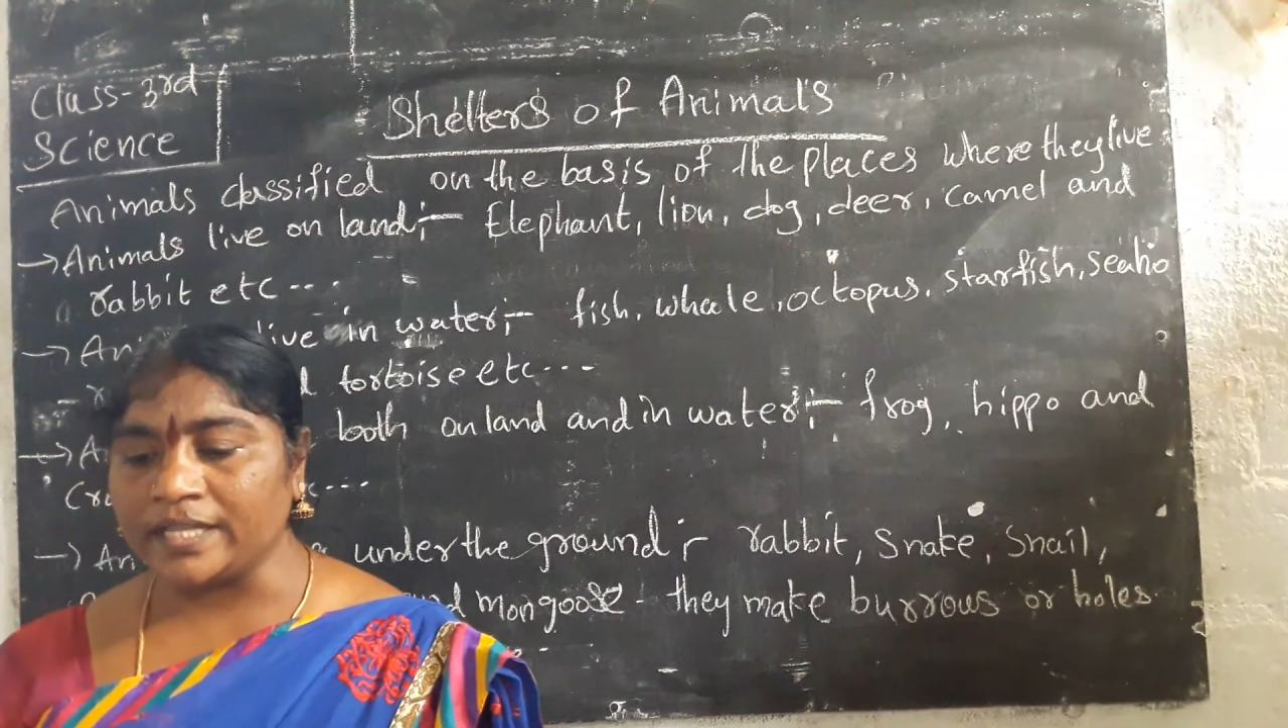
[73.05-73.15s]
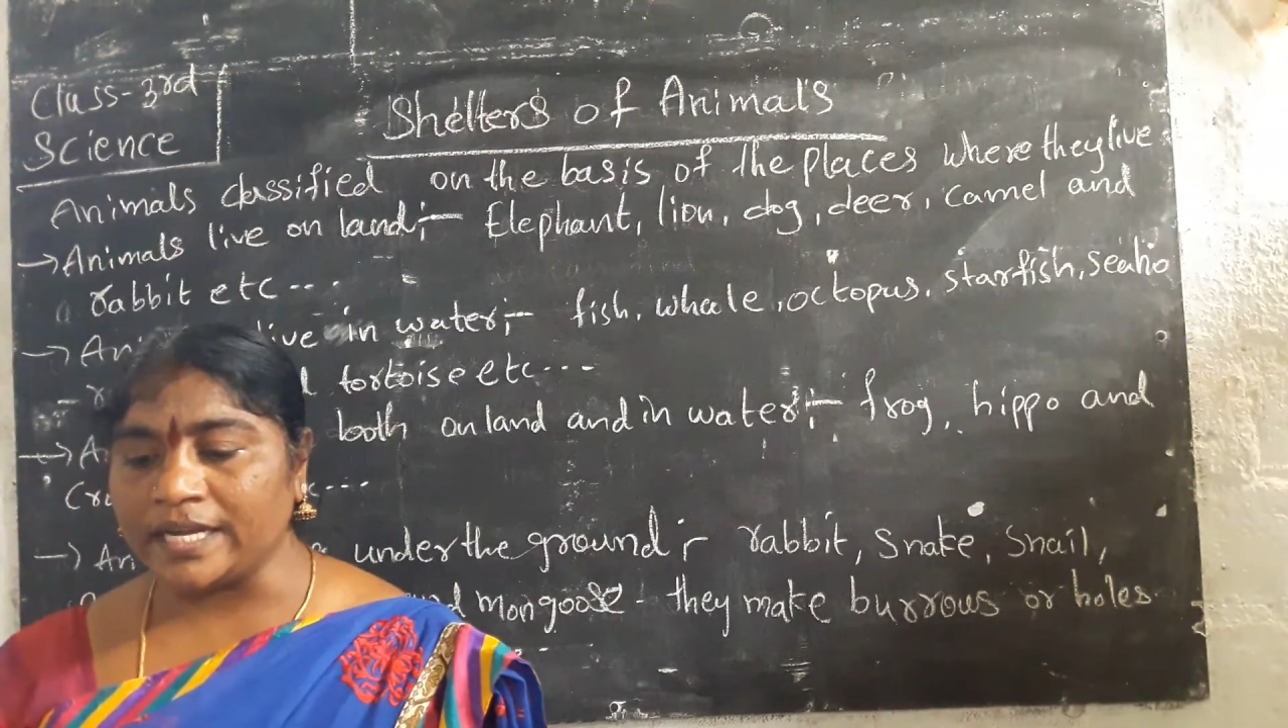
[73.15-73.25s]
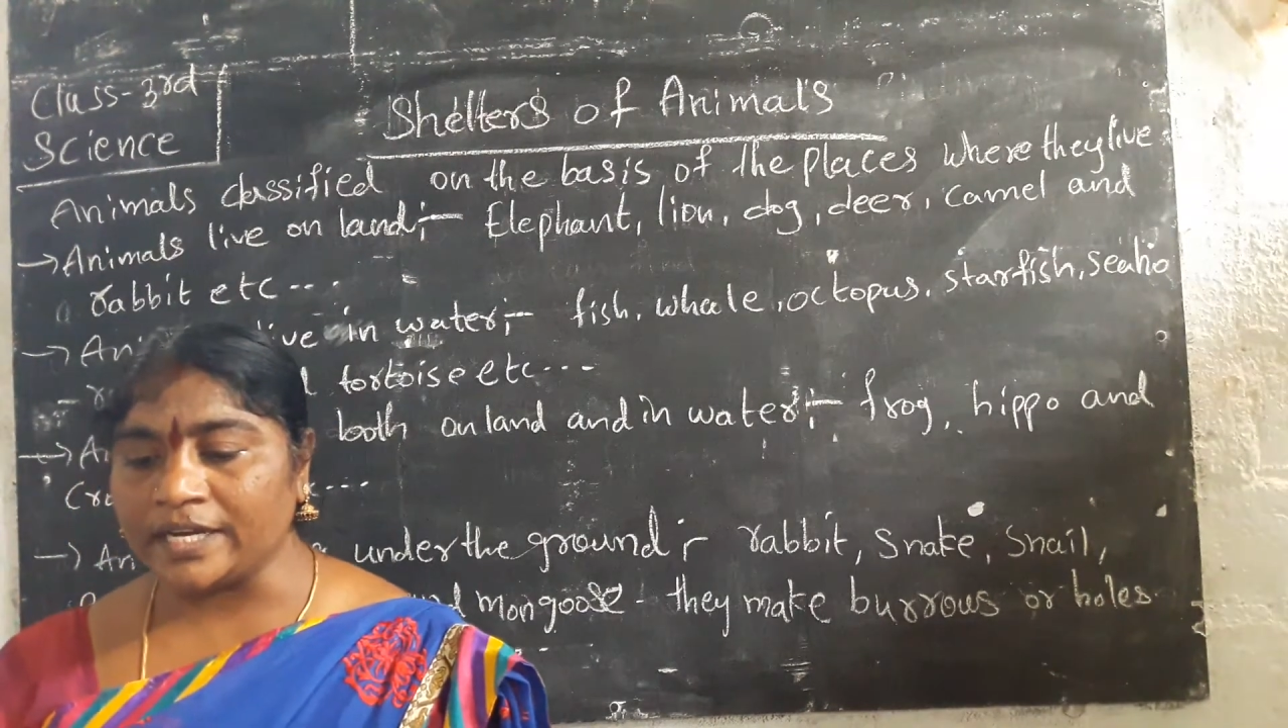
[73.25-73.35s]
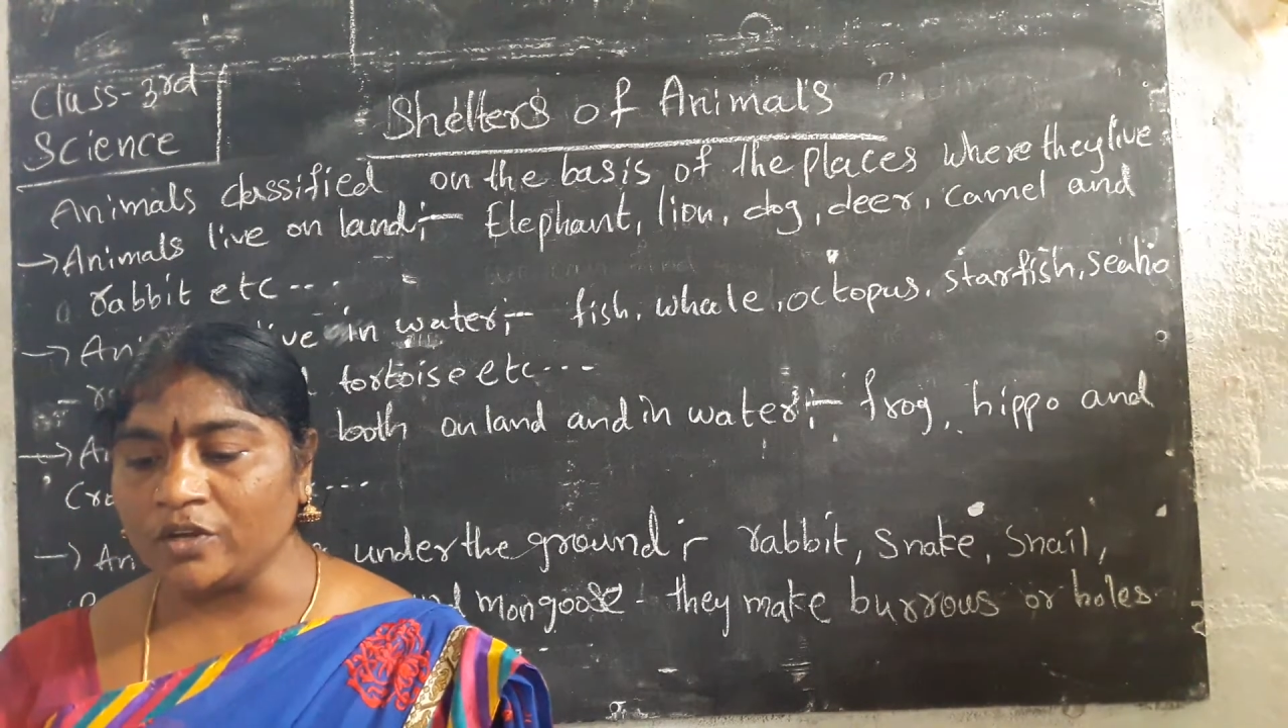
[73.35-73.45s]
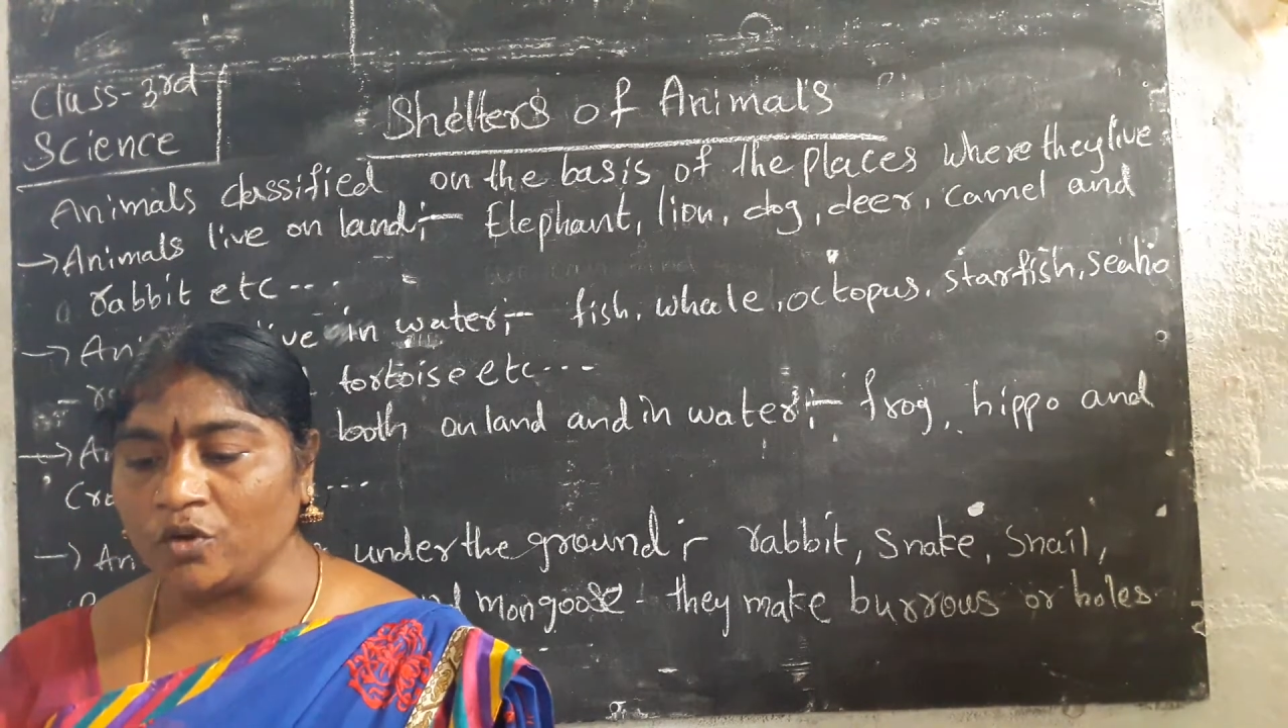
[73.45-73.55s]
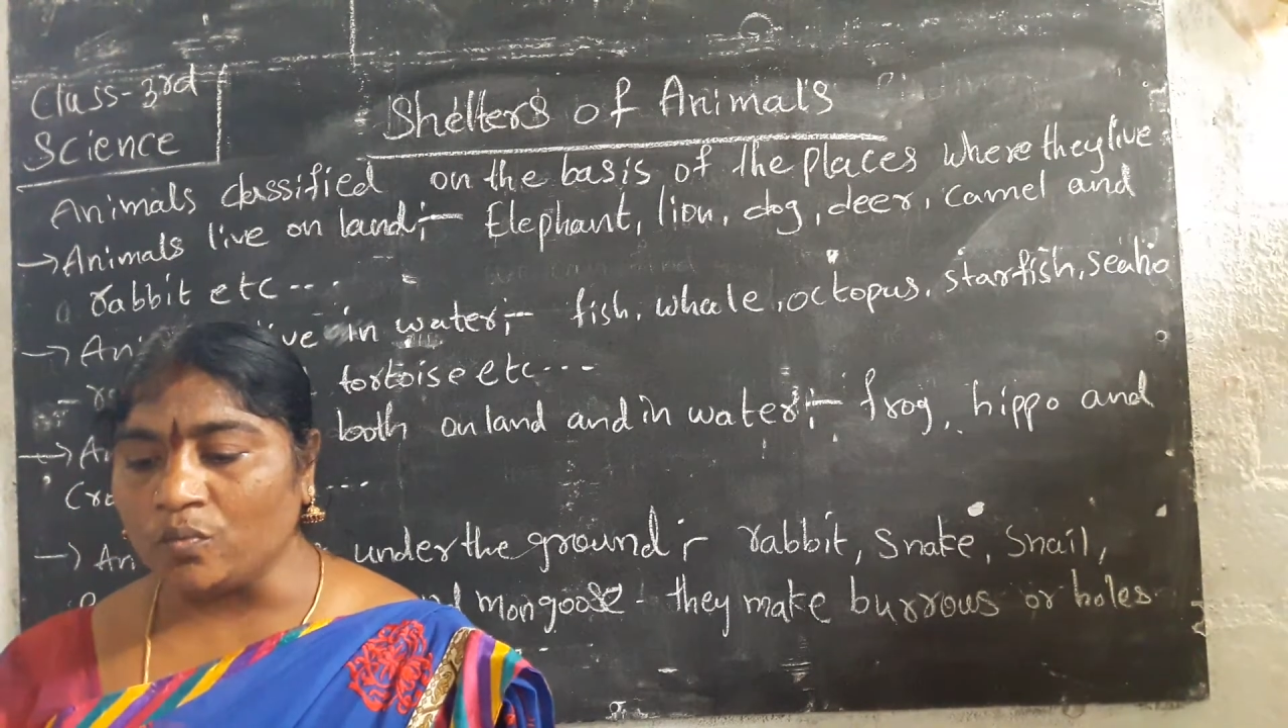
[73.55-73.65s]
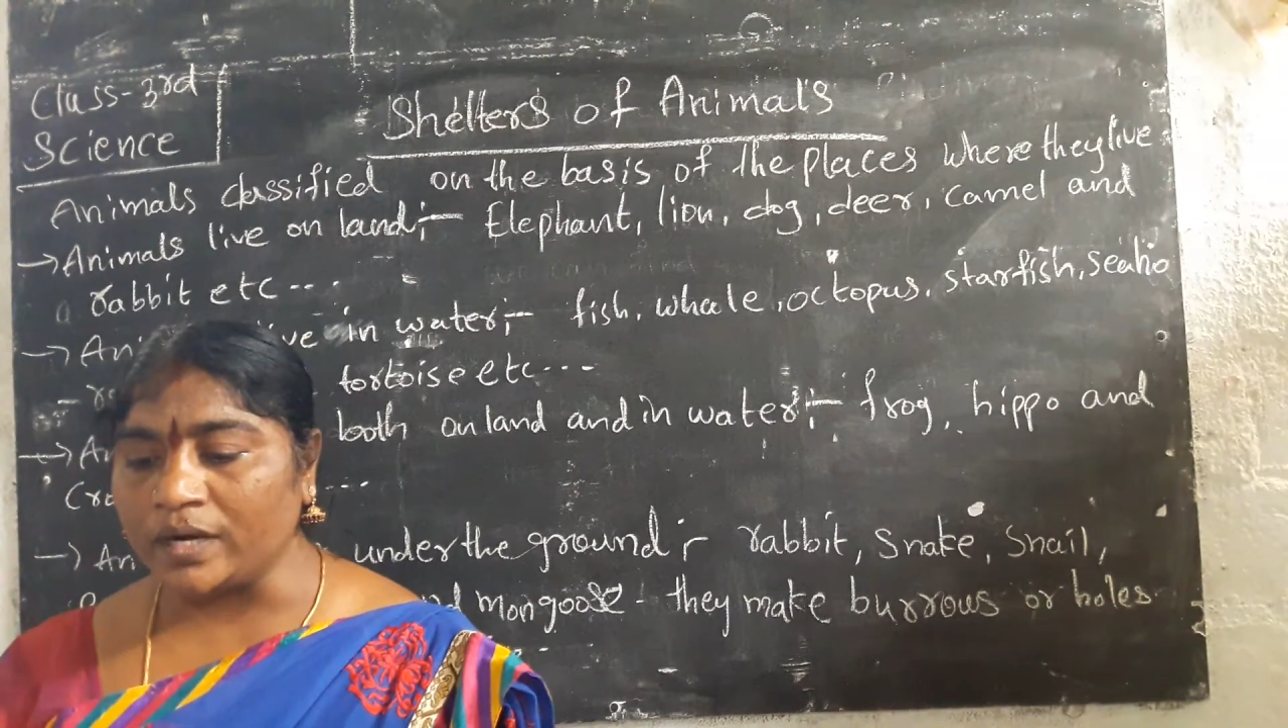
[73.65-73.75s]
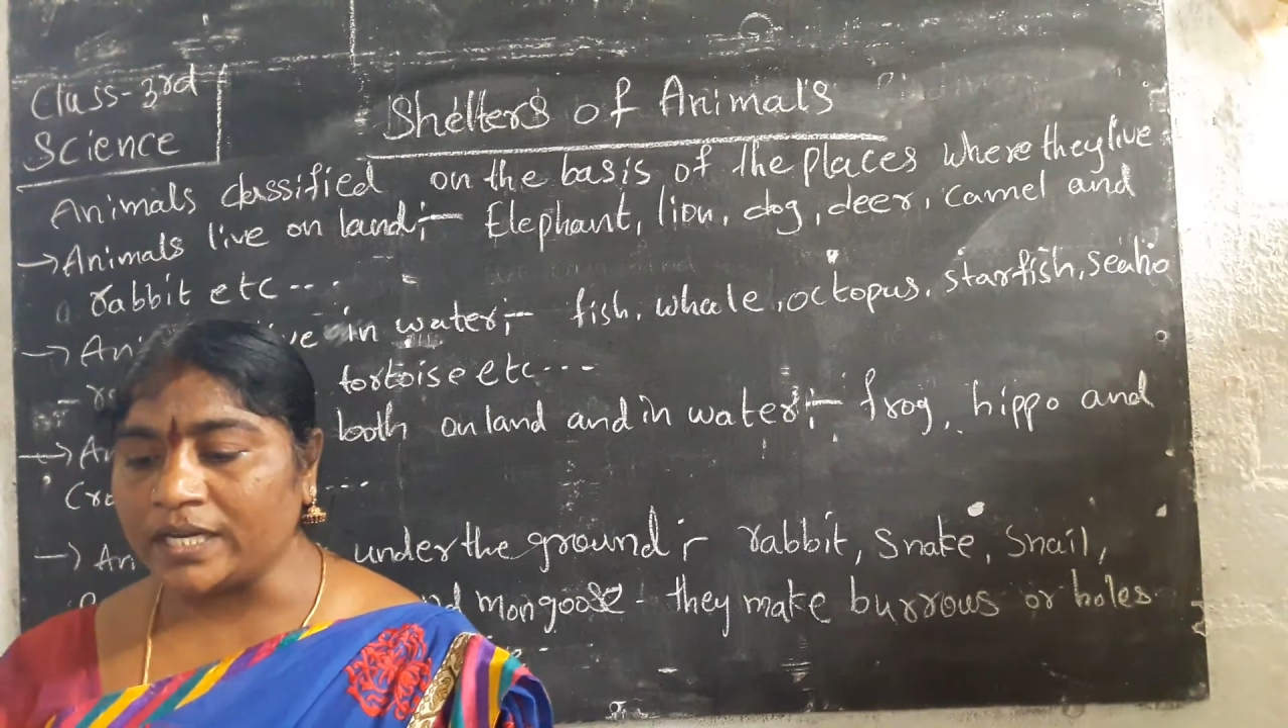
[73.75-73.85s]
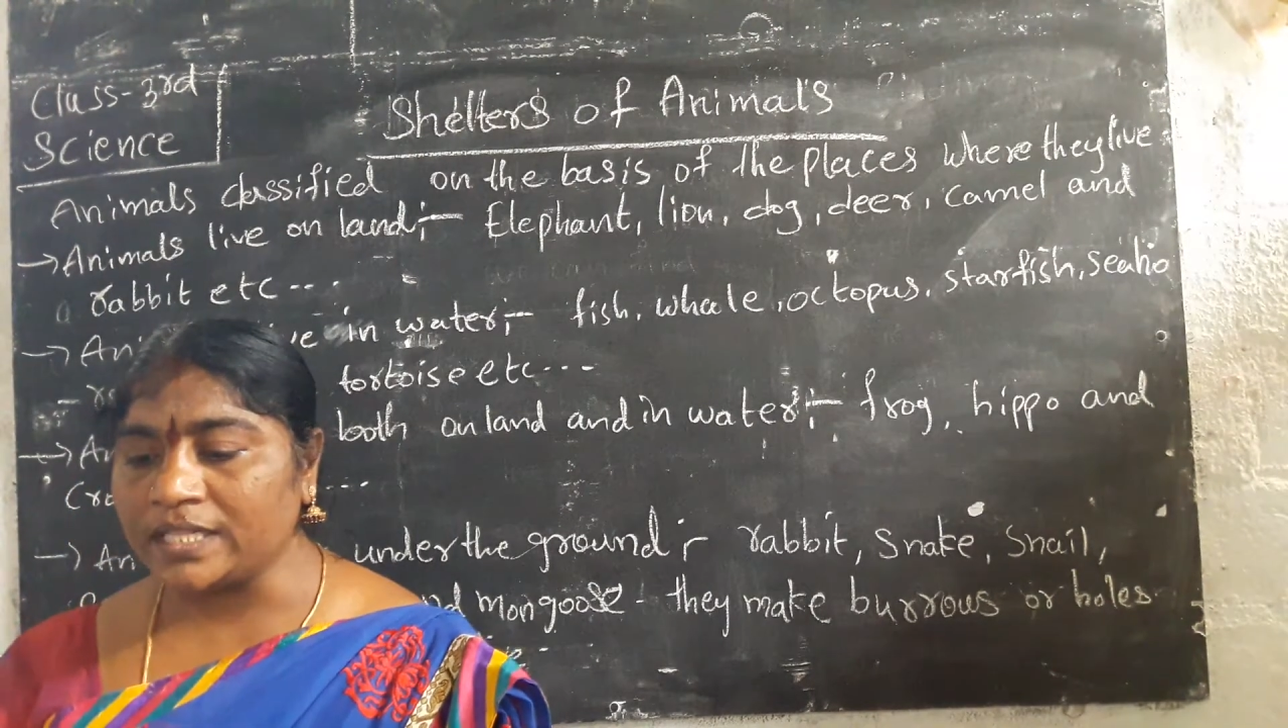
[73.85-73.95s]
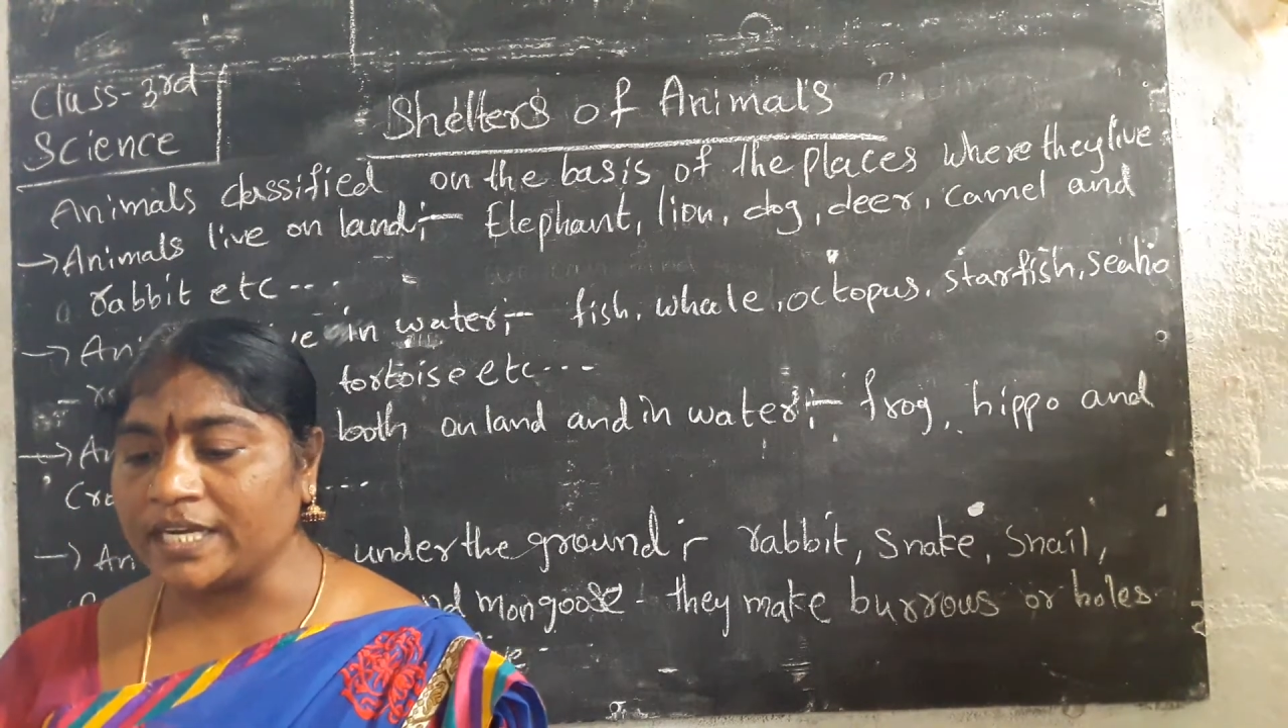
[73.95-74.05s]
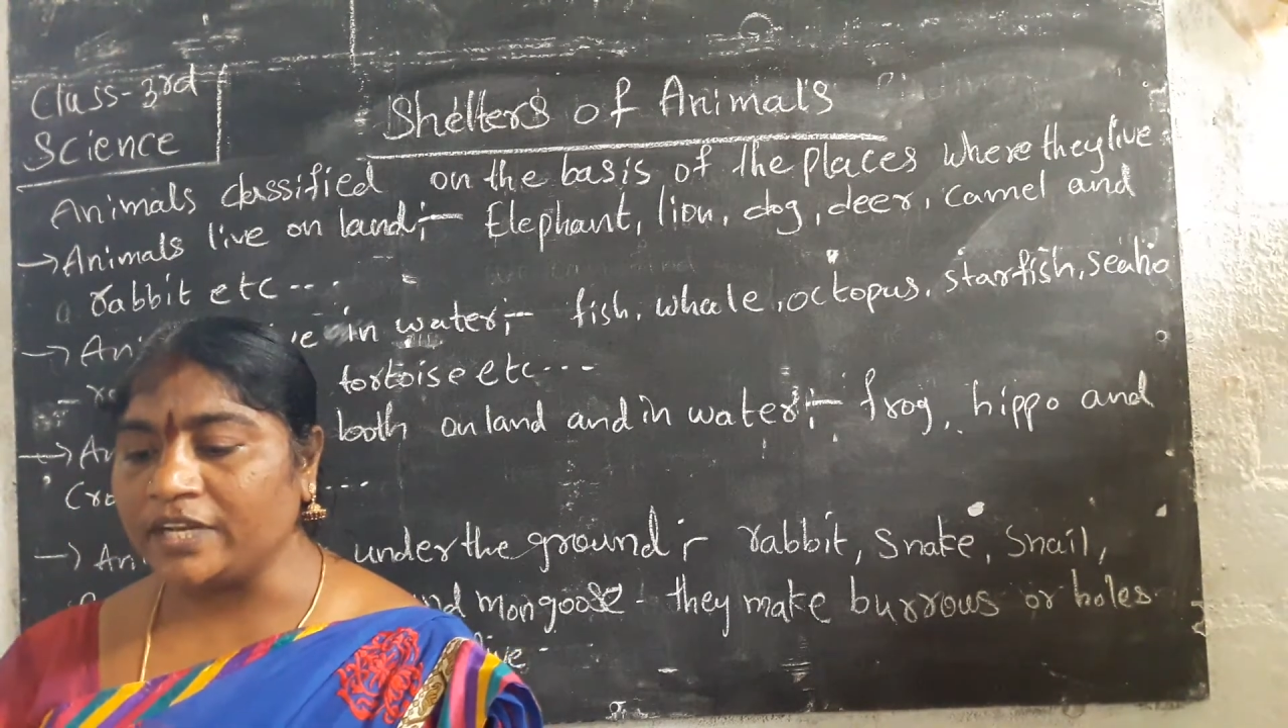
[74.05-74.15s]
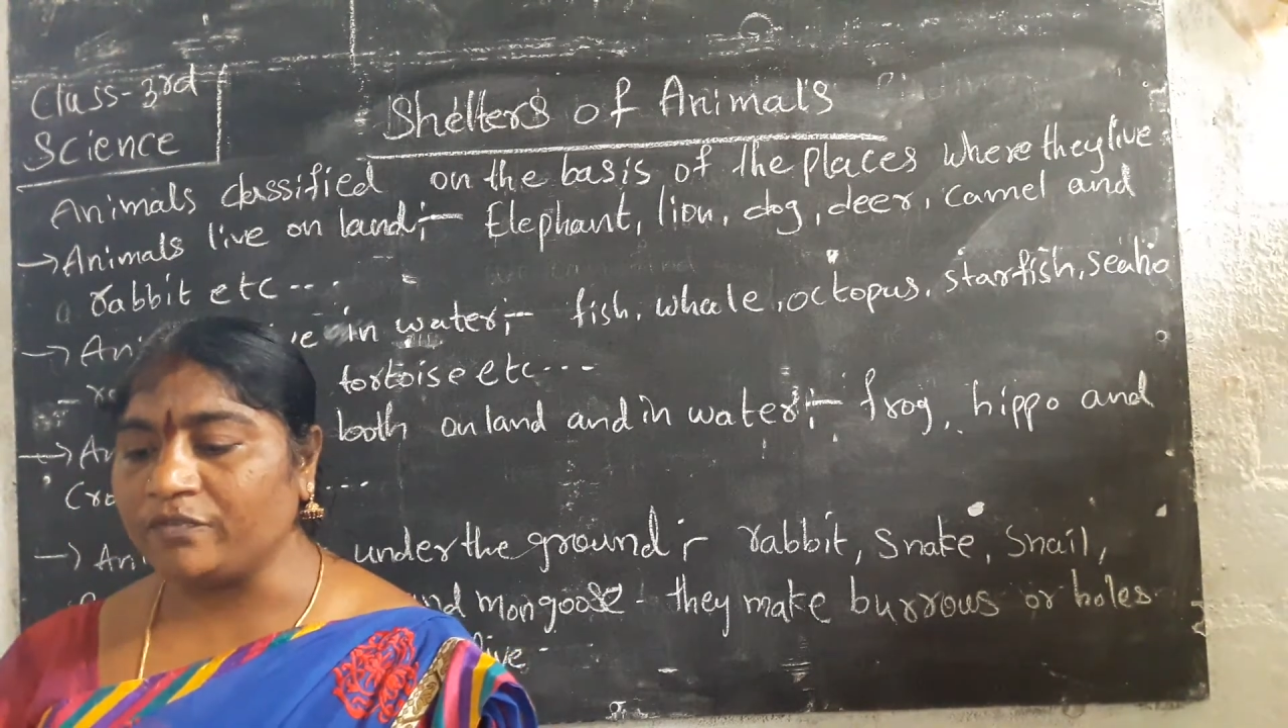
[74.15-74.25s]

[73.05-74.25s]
that what are the